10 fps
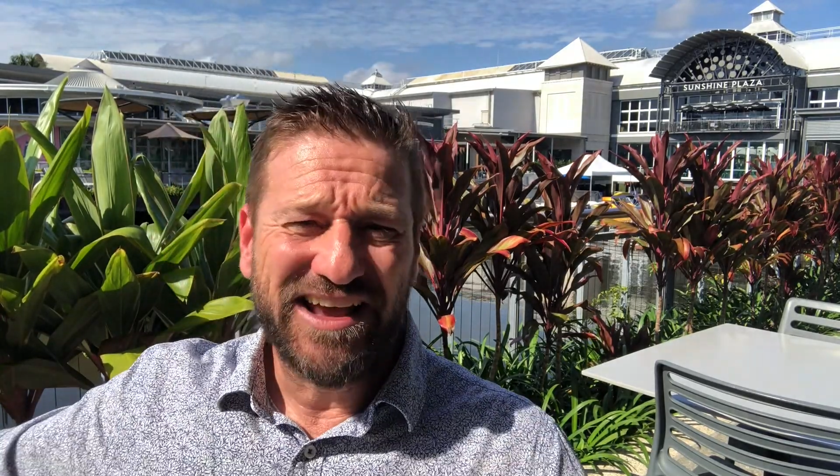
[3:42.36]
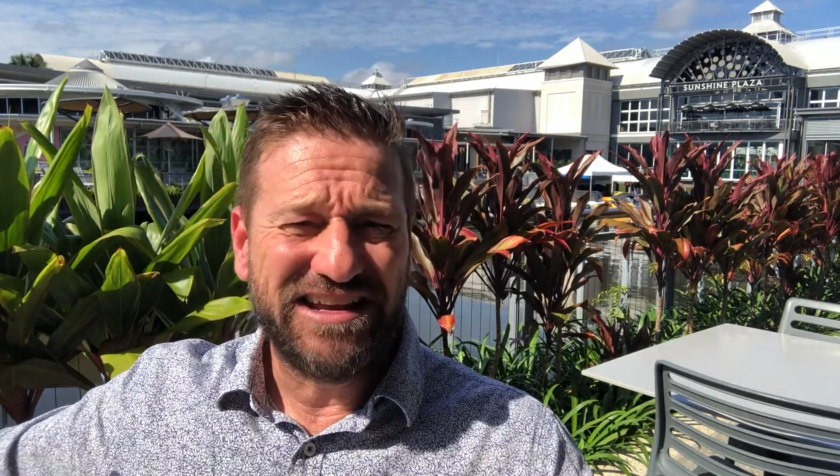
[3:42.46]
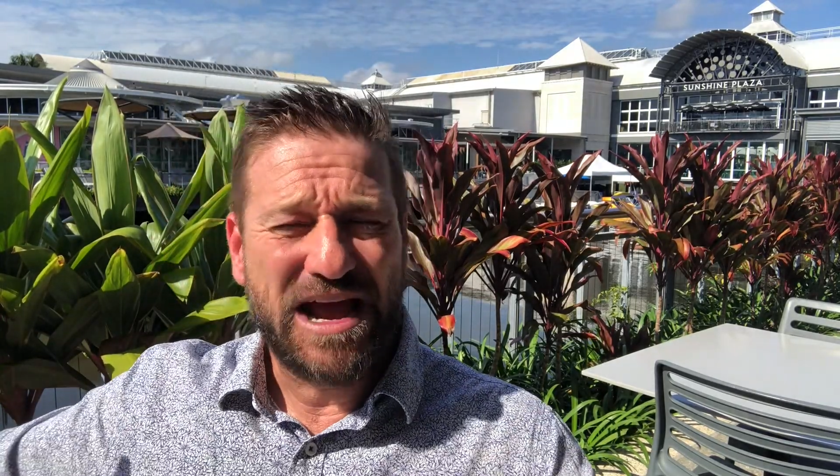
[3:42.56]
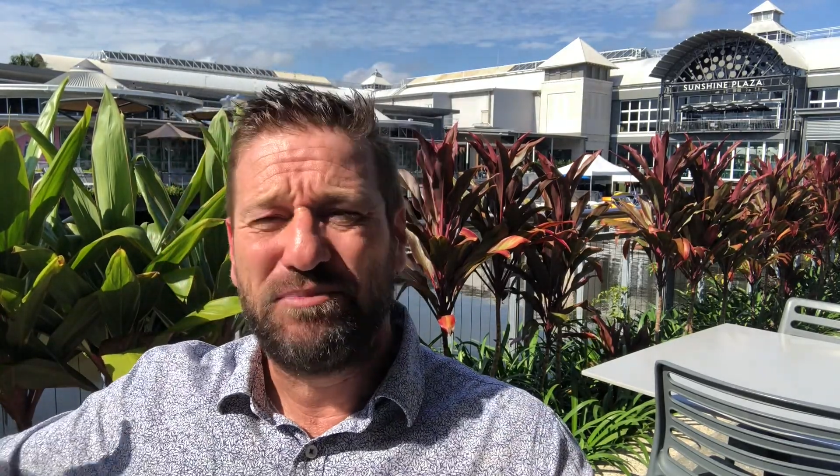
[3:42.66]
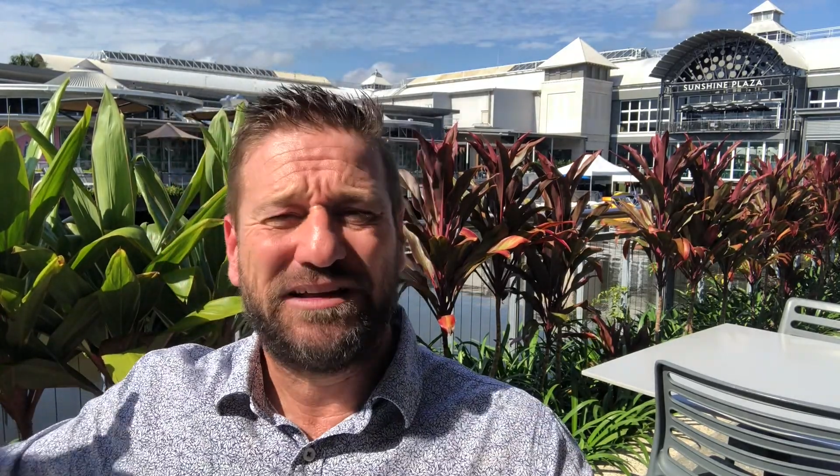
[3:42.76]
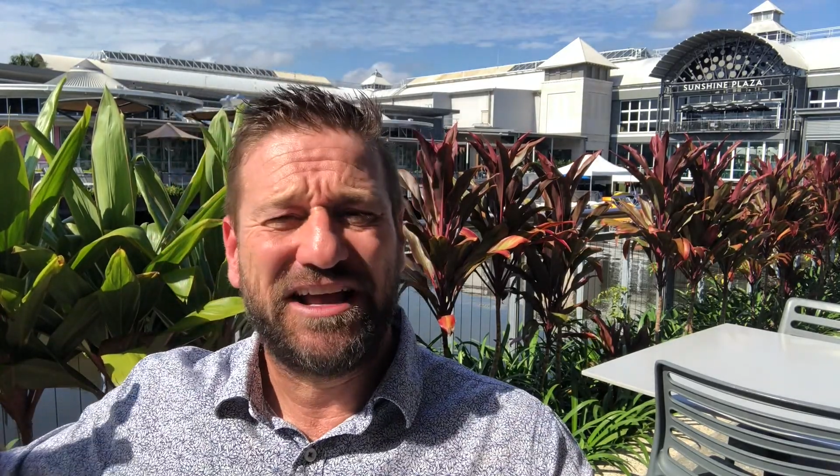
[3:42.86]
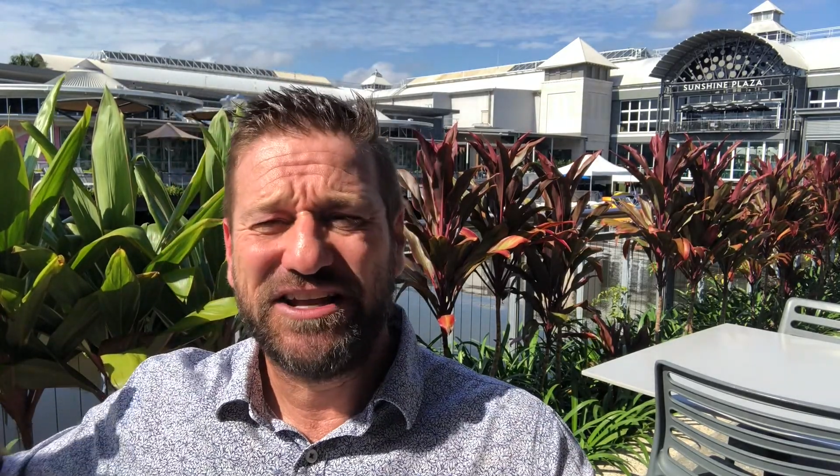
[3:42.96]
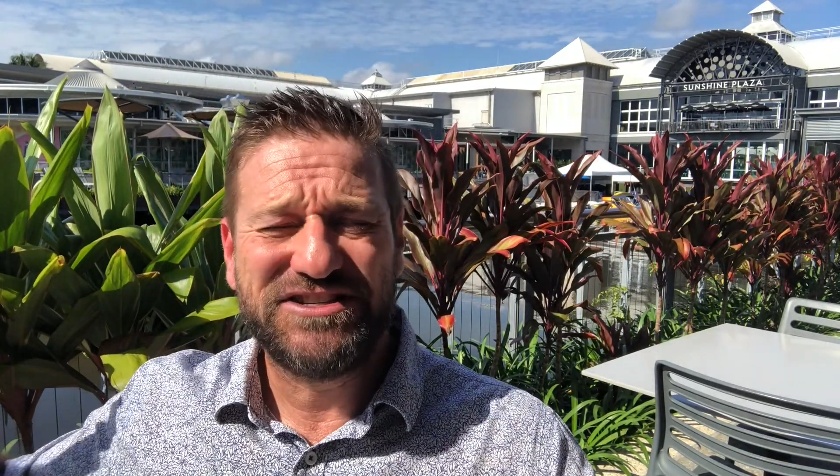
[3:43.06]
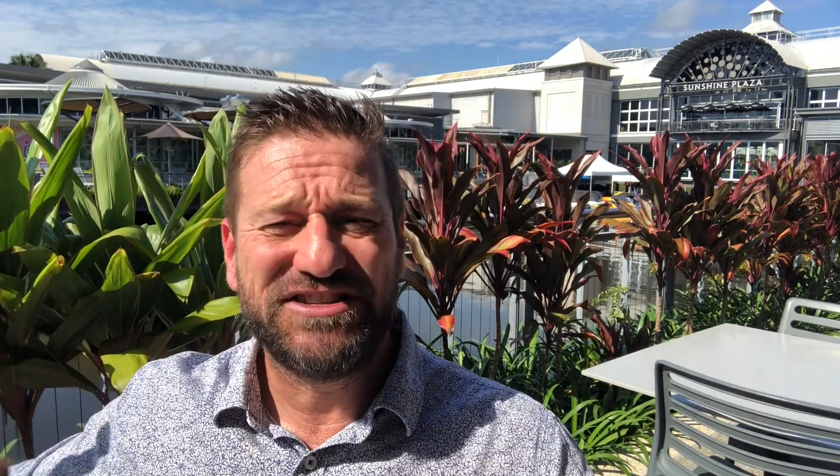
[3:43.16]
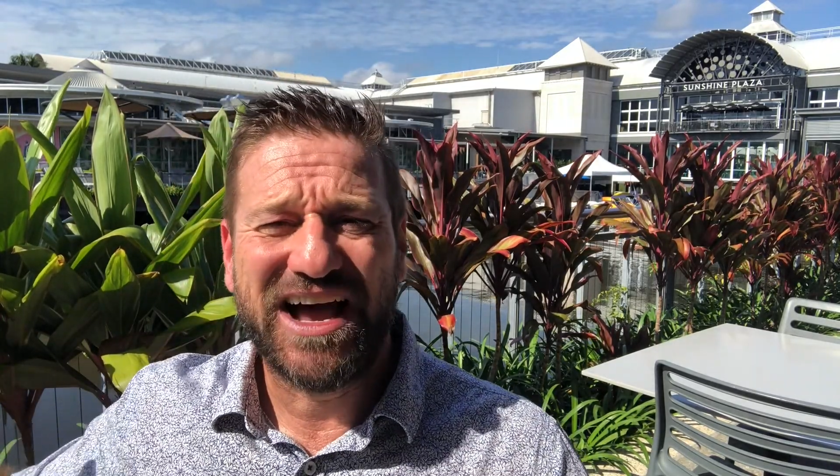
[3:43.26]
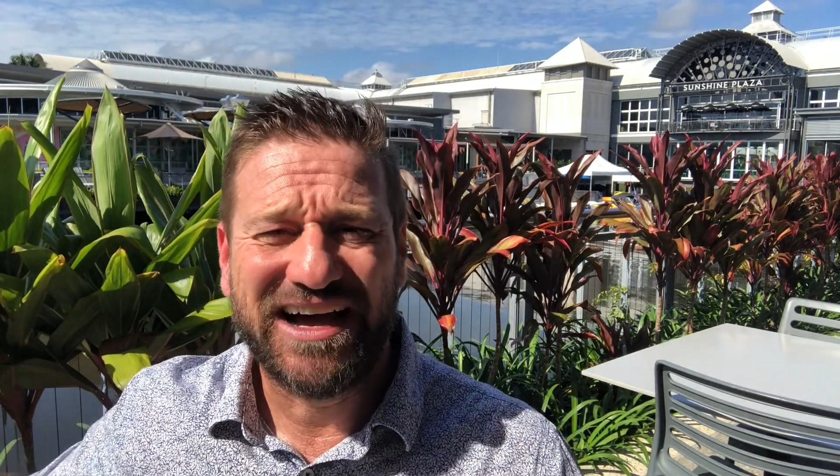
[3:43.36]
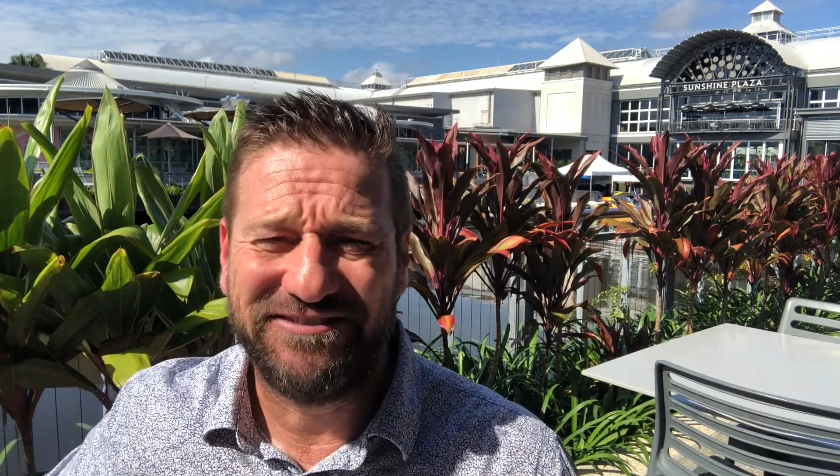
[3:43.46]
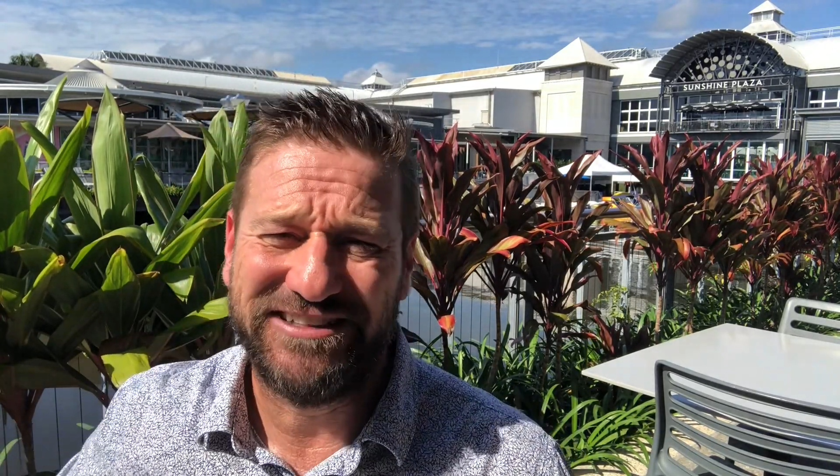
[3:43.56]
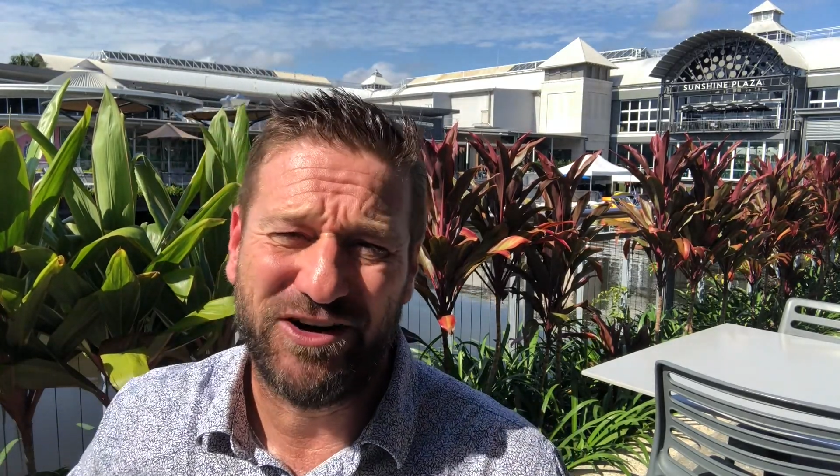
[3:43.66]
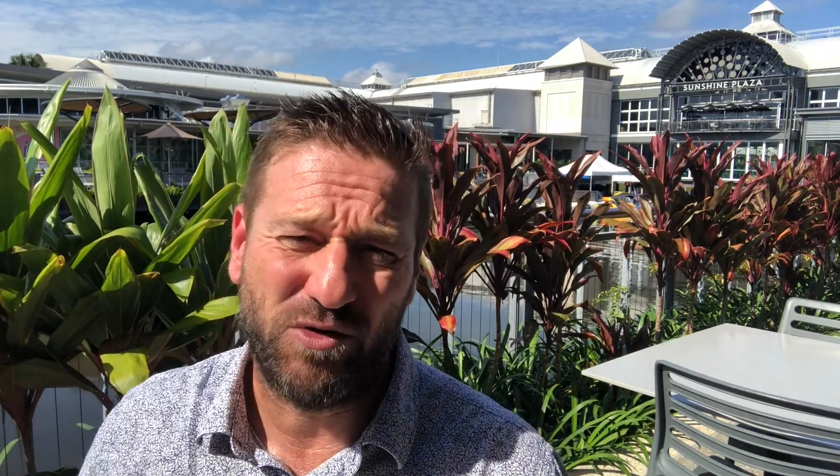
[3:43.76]
your application's
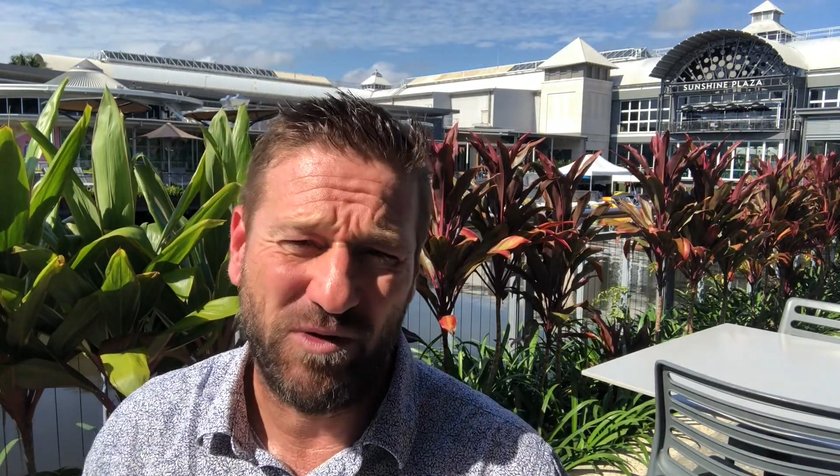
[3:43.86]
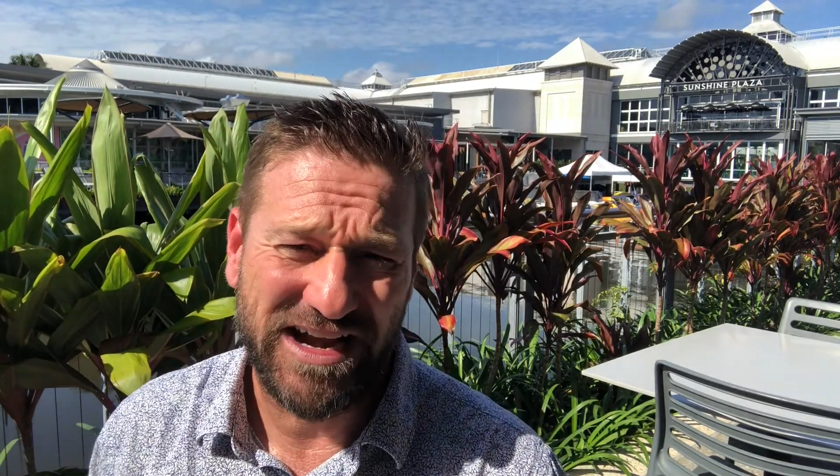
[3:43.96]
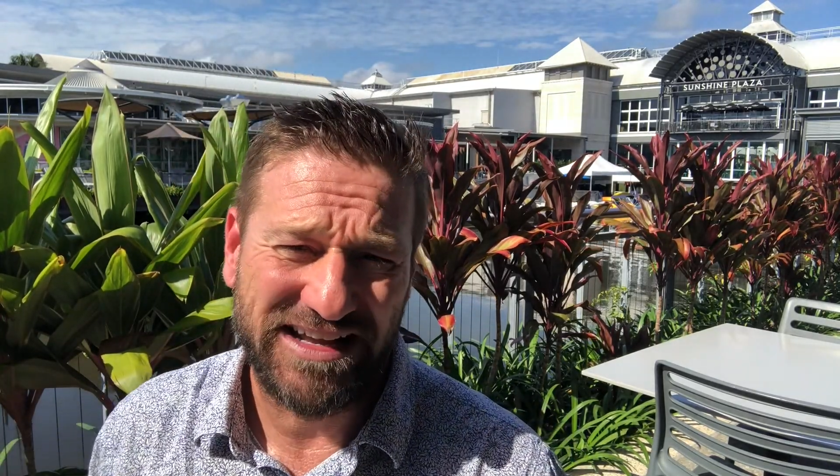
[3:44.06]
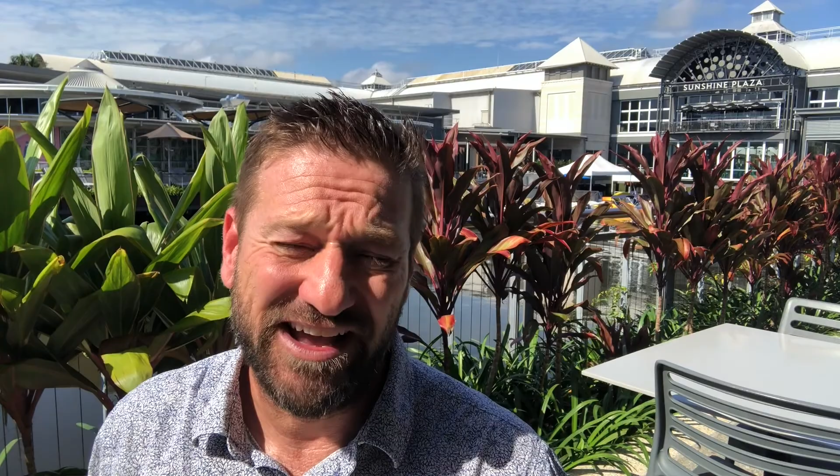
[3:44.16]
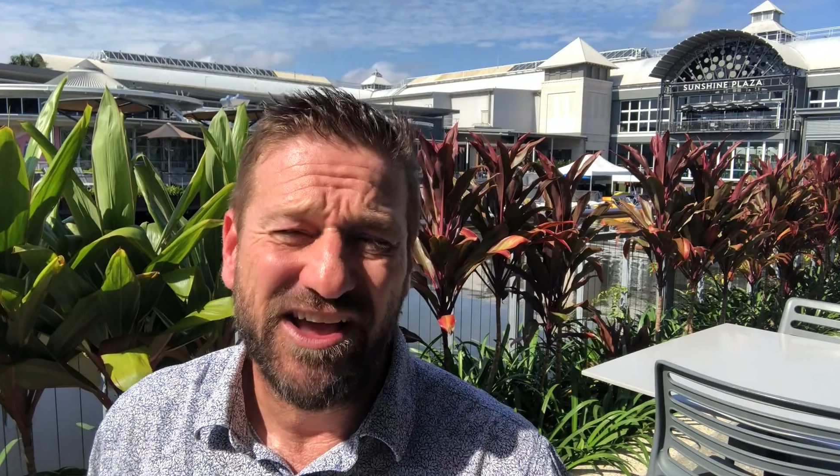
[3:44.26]
half done already.